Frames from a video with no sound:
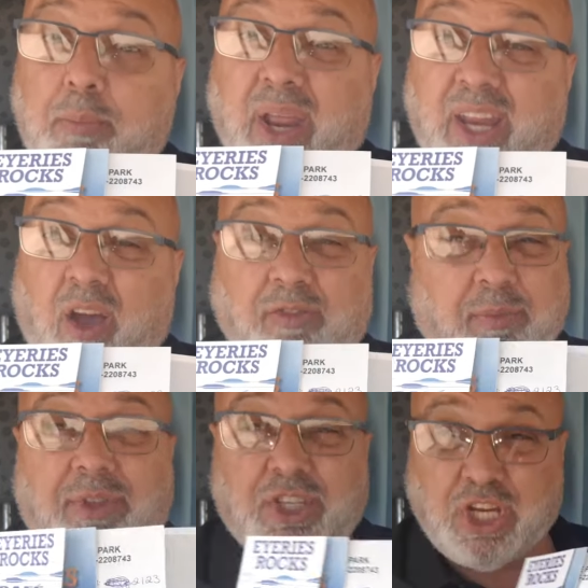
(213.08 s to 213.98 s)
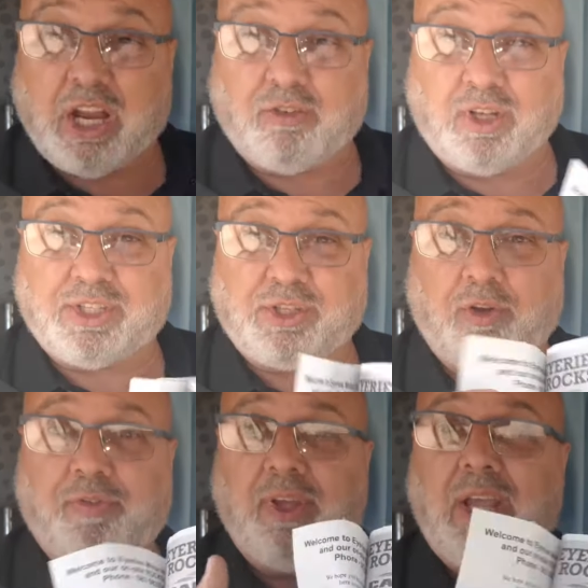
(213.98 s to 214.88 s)
many of them, the general
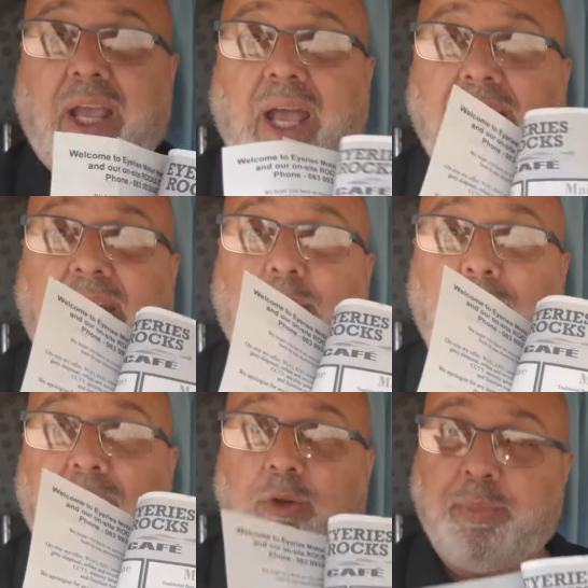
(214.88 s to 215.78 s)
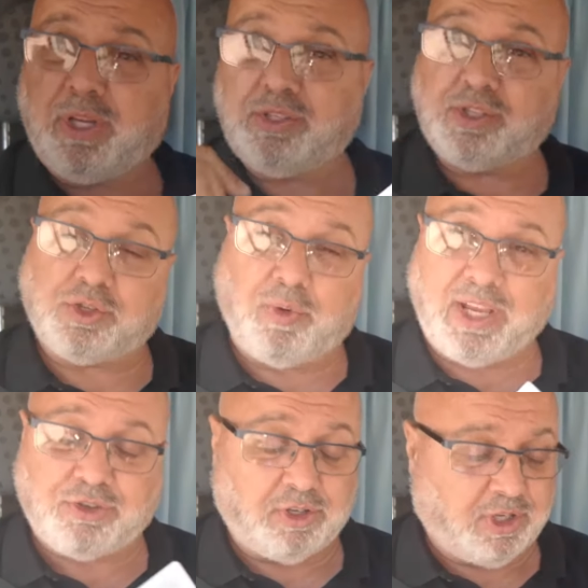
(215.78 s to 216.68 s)
stuff, and then a menu because there's a
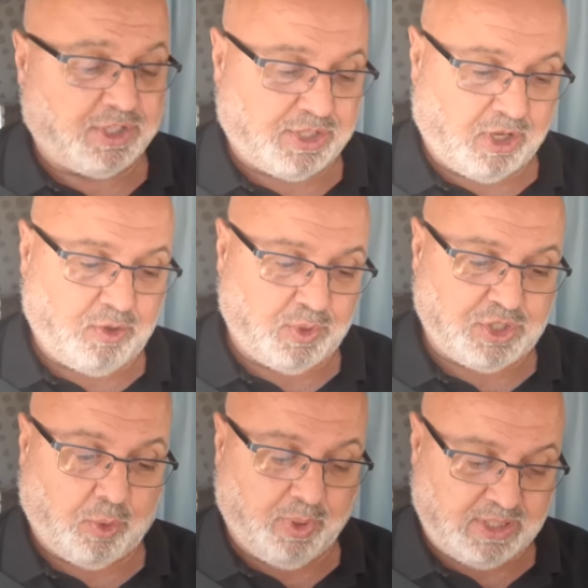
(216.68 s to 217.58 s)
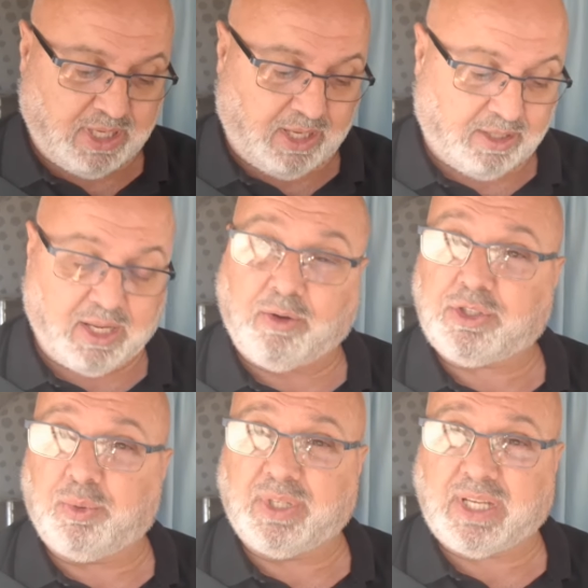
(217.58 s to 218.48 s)
restaurant on site which I will take you down
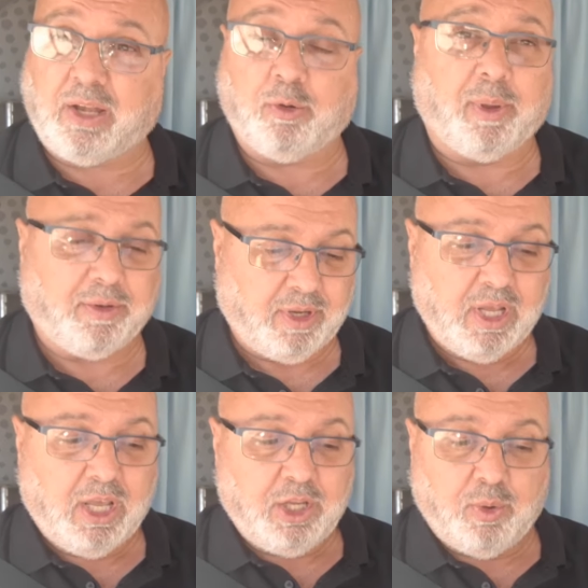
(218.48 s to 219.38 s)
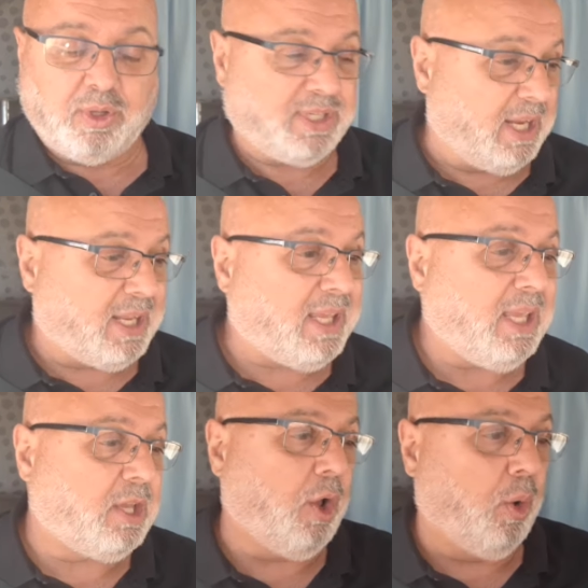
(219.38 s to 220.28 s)
to and tell you about. You also get a
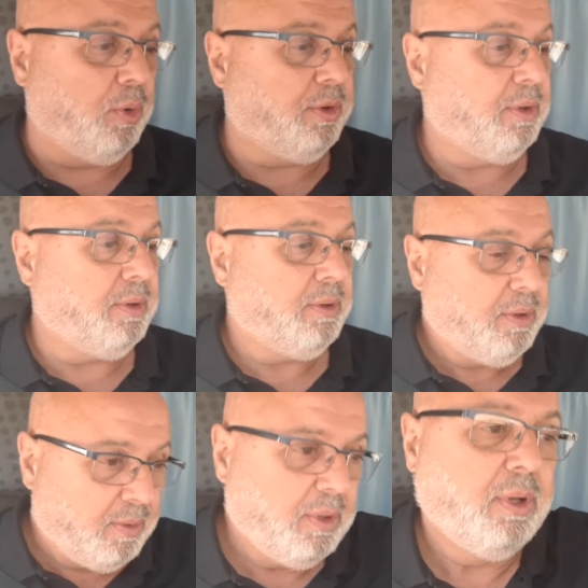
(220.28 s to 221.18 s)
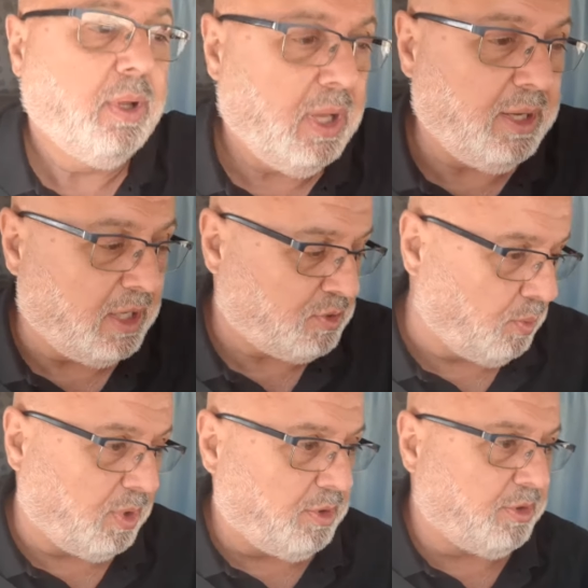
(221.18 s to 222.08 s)
key code and that's what
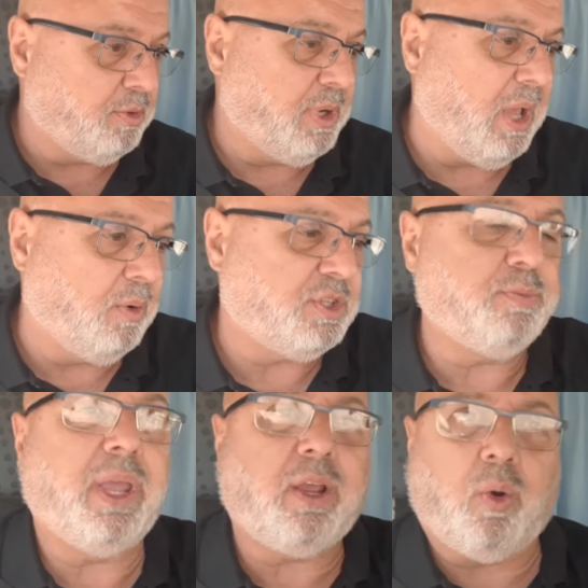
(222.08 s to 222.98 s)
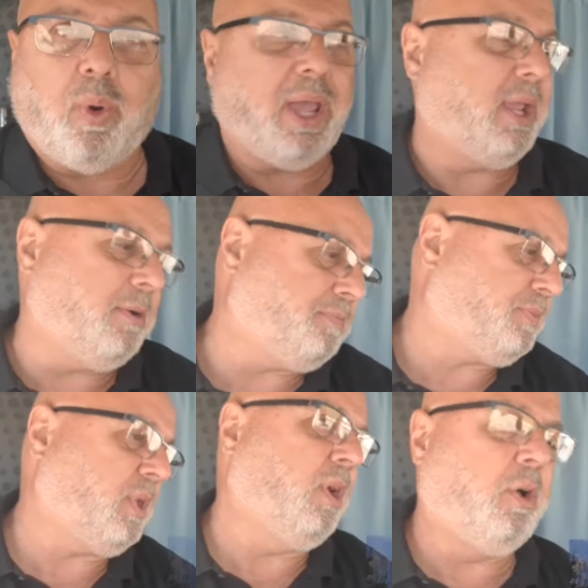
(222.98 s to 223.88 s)
we're going to do now is make our way
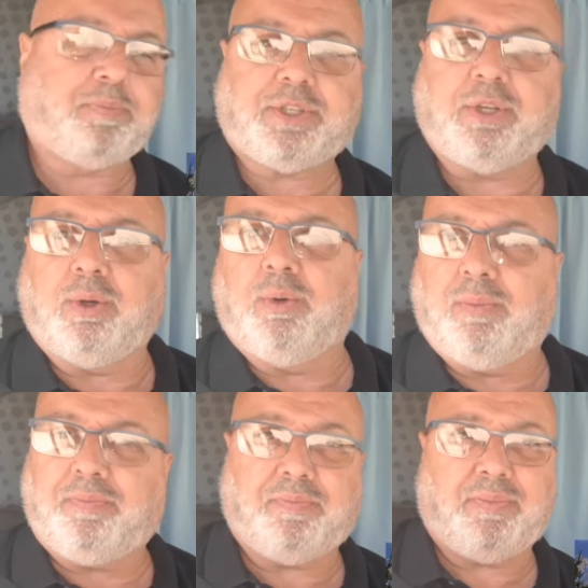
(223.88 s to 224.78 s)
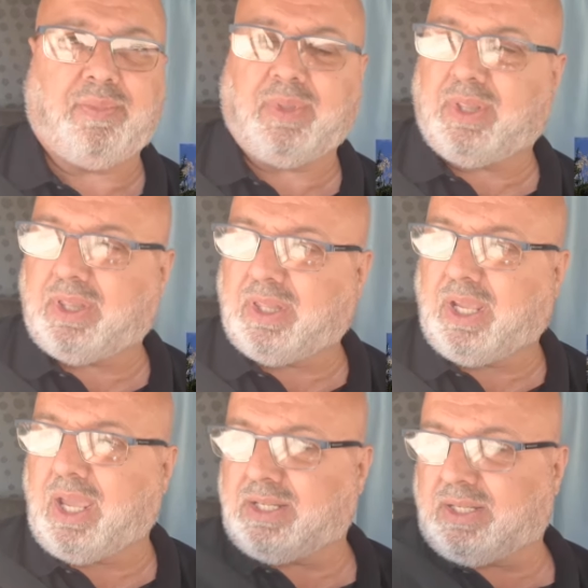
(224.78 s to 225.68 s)
up to the
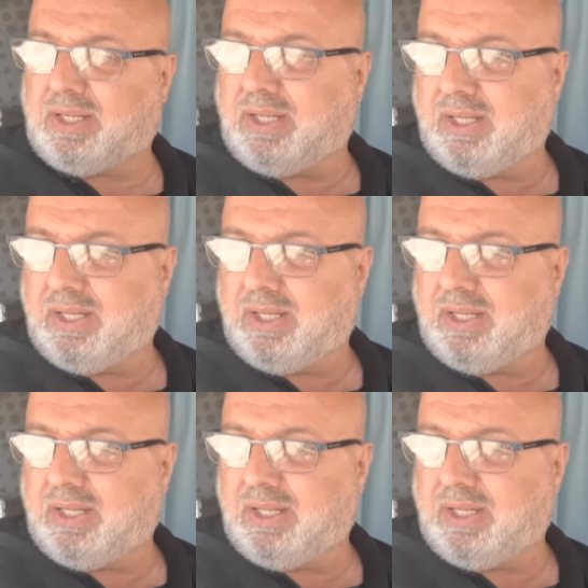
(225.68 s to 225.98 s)
gate.